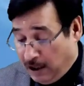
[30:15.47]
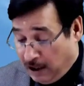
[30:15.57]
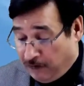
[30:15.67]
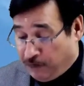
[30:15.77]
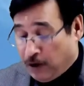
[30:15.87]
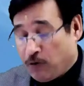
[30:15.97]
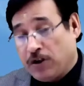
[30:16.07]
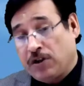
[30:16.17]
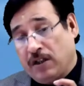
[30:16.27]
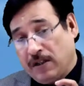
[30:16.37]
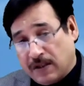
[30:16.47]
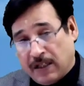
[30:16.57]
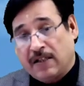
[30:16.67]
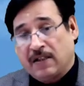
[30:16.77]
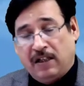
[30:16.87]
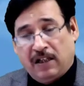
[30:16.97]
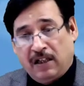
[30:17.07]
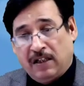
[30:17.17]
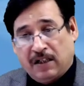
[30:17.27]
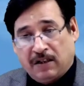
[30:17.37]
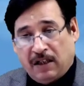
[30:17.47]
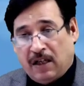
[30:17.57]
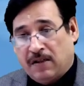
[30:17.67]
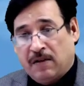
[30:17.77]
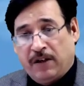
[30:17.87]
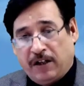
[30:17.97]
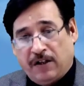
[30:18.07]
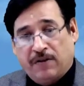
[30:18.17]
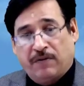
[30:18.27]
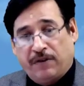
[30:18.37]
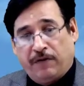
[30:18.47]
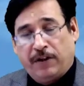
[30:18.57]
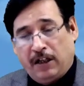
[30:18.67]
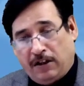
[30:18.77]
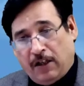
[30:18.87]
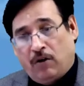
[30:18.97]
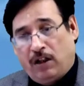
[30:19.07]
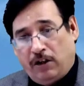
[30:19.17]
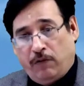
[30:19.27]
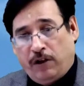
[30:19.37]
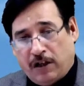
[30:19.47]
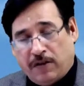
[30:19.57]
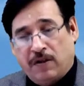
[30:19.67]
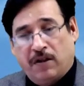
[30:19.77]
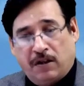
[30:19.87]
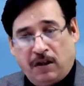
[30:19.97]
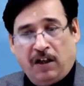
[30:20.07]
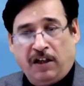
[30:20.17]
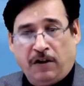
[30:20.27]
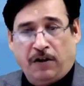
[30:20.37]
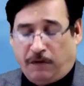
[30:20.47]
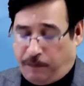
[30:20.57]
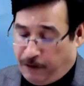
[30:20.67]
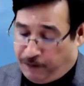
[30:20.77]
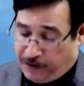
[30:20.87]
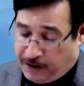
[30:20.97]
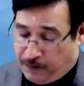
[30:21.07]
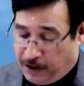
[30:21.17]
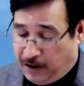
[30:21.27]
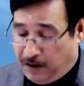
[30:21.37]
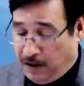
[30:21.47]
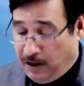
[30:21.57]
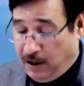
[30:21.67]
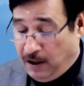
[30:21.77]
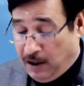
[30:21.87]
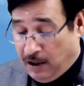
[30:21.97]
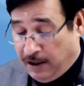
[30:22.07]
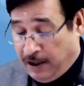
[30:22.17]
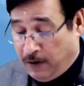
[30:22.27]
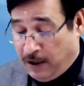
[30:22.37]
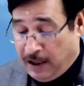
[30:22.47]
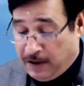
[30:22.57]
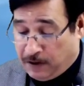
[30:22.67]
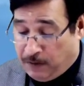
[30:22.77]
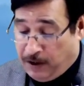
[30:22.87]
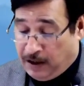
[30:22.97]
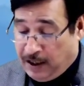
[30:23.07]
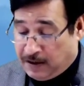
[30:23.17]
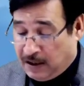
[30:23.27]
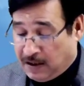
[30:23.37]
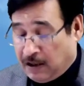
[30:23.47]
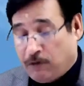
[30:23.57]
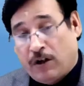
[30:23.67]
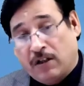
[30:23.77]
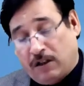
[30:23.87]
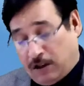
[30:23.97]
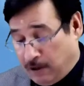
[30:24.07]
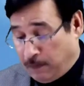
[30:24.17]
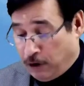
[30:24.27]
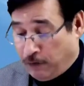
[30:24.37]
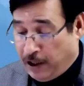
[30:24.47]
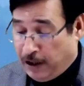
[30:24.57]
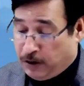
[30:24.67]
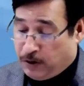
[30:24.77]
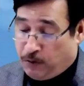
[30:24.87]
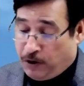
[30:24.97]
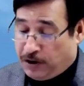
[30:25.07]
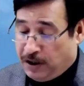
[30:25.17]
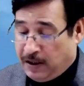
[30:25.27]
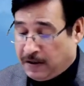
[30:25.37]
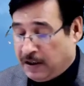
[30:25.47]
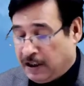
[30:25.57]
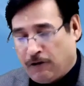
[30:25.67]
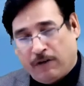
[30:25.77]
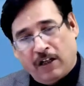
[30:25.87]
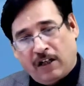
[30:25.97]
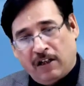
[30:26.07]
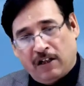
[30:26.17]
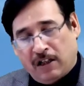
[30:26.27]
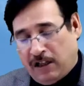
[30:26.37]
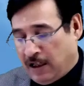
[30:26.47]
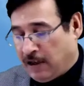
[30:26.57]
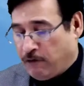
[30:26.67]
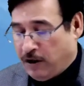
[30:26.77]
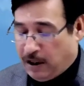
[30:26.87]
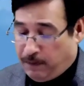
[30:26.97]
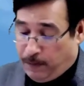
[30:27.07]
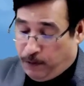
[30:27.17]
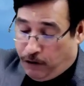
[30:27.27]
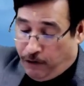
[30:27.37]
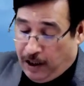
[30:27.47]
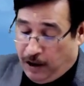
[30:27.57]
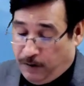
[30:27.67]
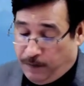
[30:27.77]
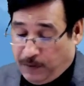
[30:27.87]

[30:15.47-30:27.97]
if the question states clearly that there are some arrears of dividend, then only you will consider the arrear of preference dividend. Now, assuming the assets are worth their book value, so question has stated very clearly that whatever book value,